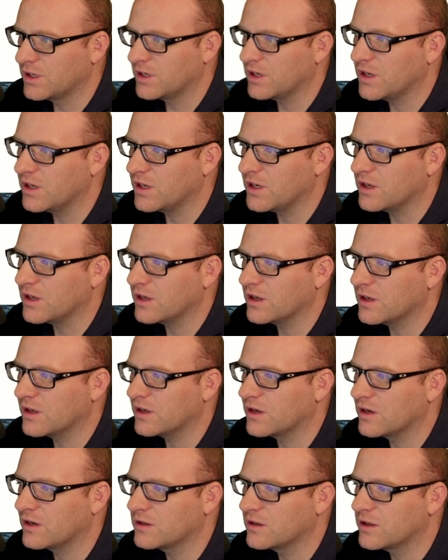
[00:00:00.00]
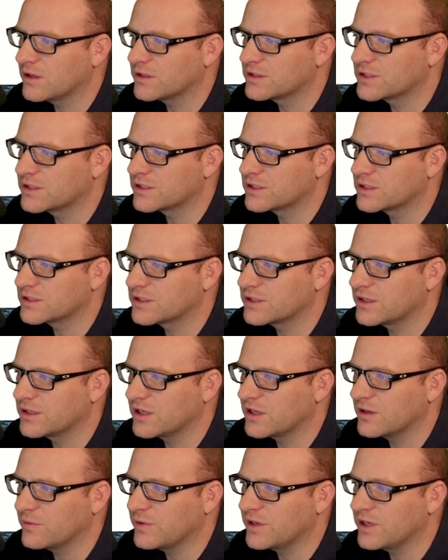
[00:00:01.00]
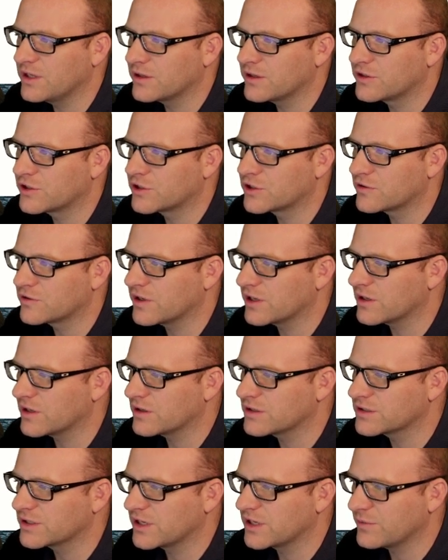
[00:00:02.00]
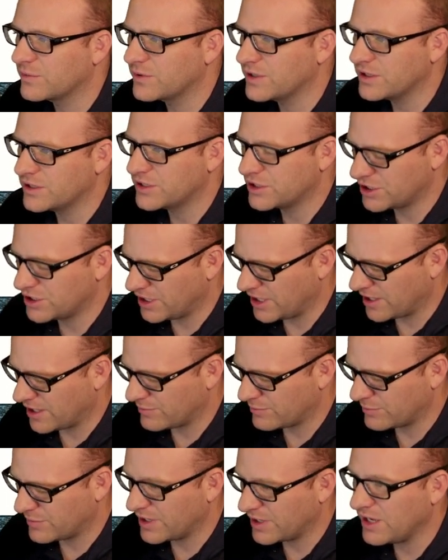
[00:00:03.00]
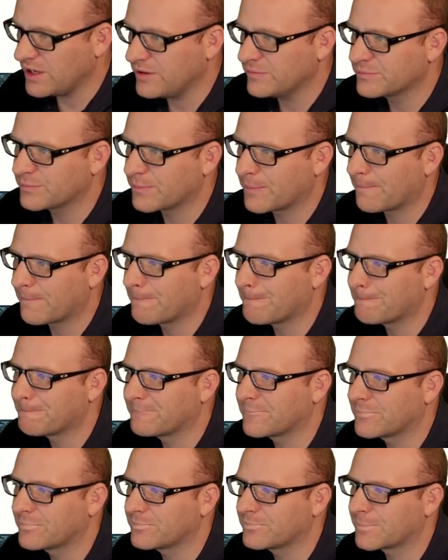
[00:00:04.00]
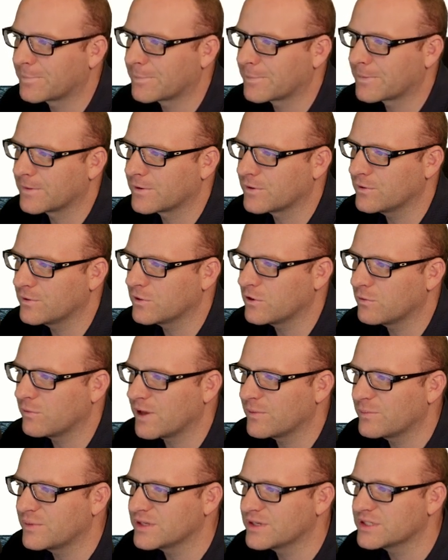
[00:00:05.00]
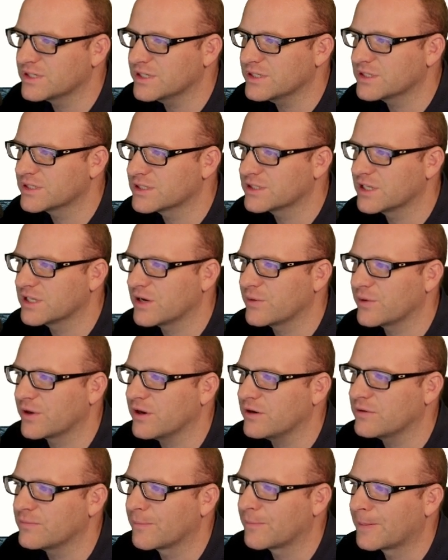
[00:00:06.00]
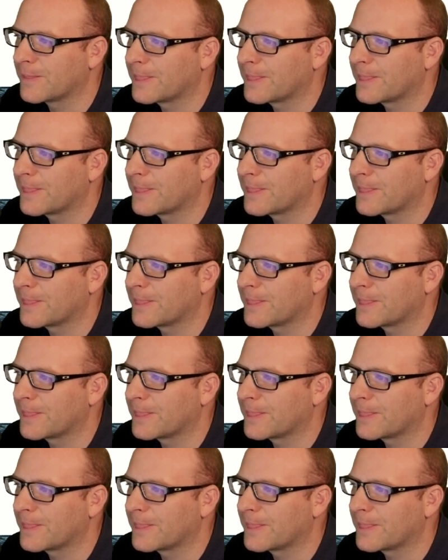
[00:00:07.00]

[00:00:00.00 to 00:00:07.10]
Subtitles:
And the trigger is going to be GMB, Google My Business. There we go.